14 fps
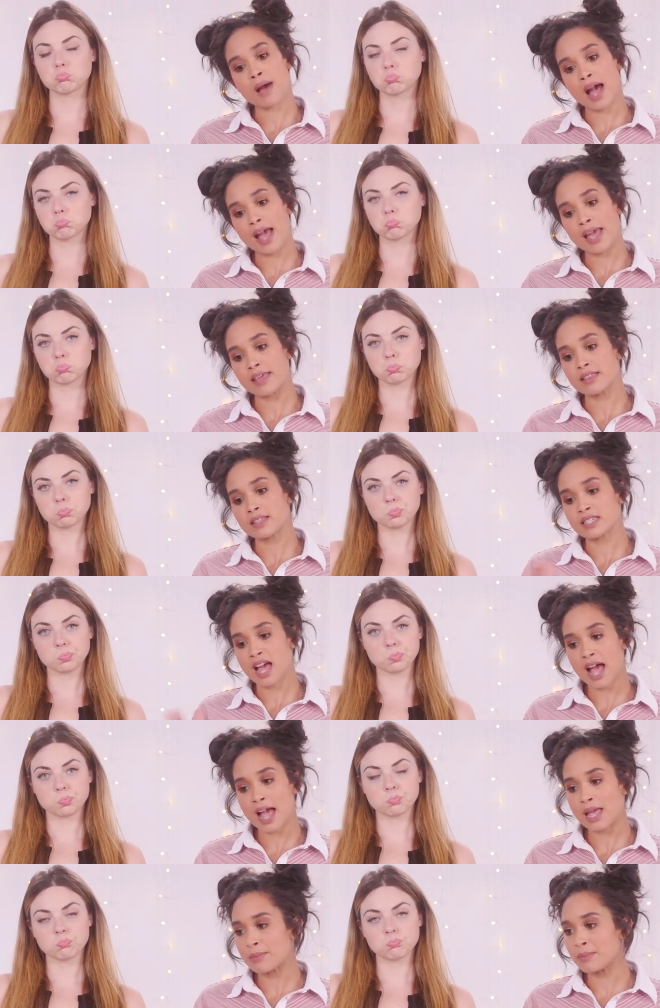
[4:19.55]
Speaker 1: By the
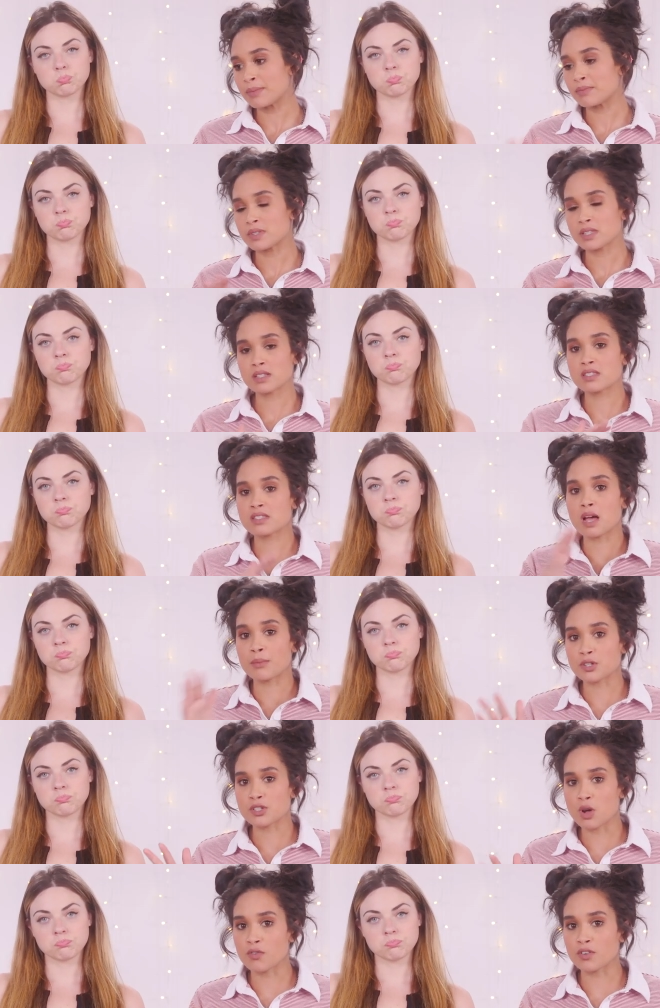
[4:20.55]
time
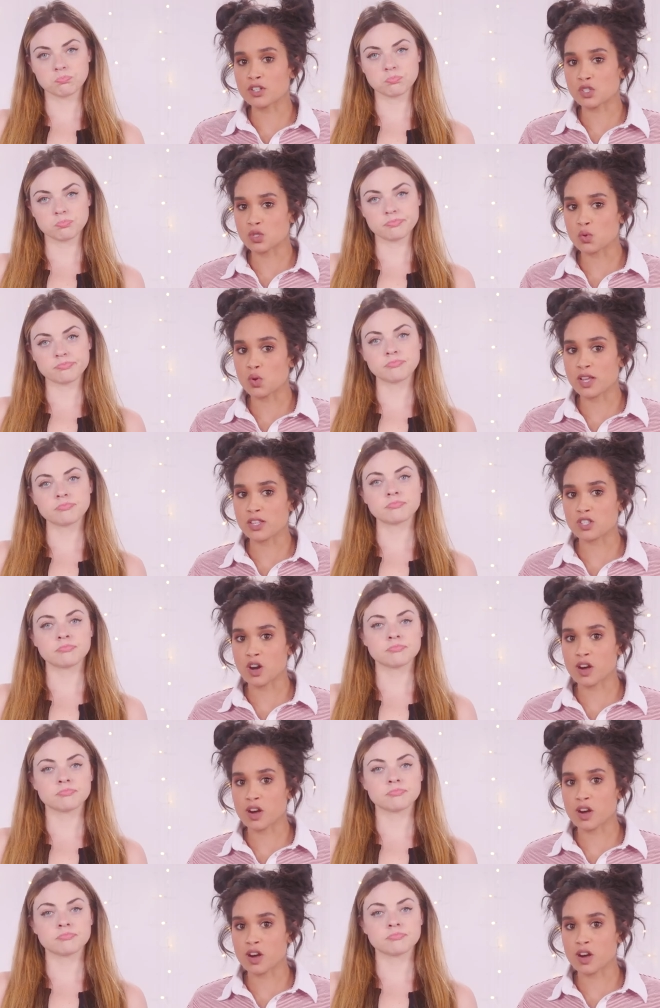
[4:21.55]
summer's over and school has